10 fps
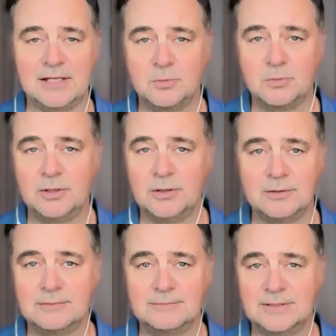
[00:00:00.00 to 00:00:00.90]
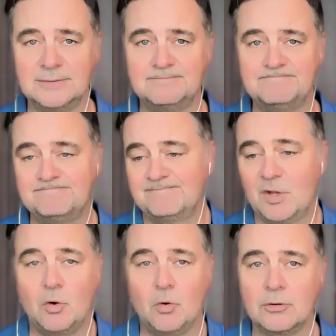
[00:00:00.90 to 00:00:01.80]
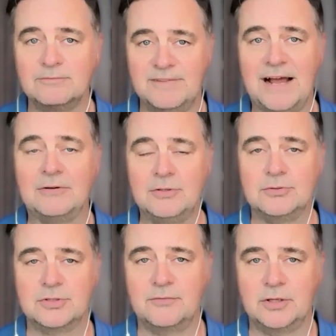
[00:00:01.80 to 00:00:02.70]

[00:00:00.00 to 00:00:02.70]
That's one of the core values